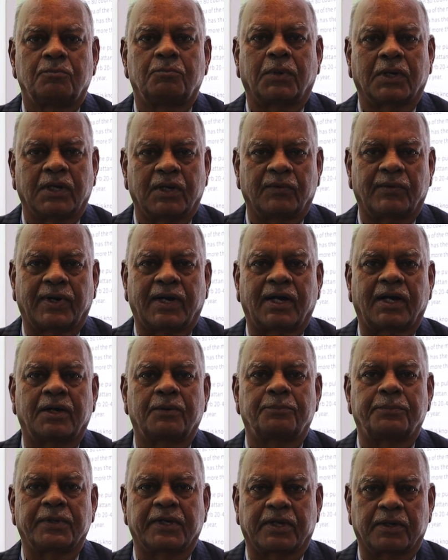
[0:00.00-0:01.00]

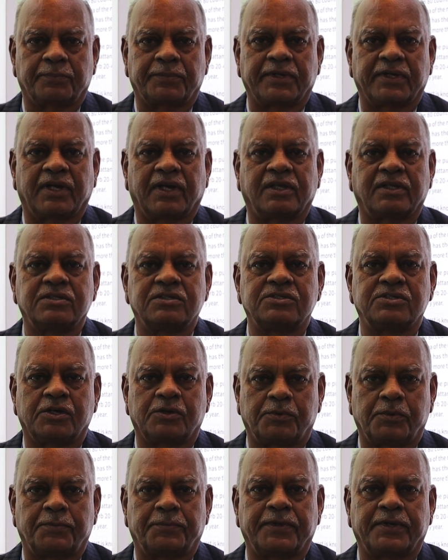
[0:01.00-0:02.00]
Pallava, PKPN,
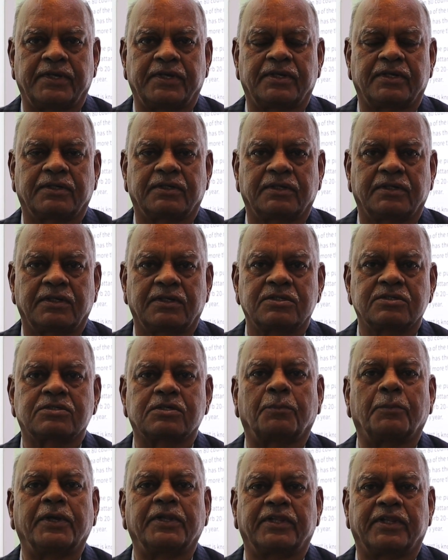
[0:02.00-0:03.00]
JPP,
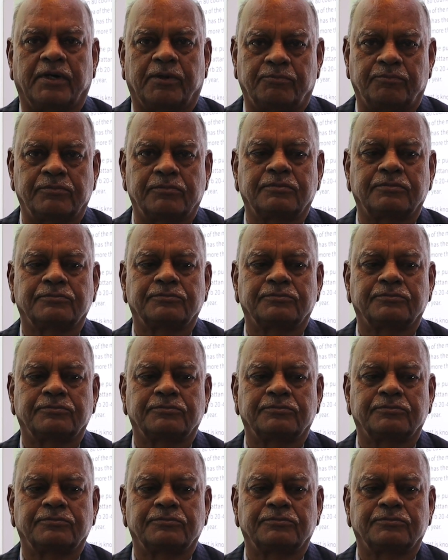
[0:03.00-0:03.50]
Sabandham.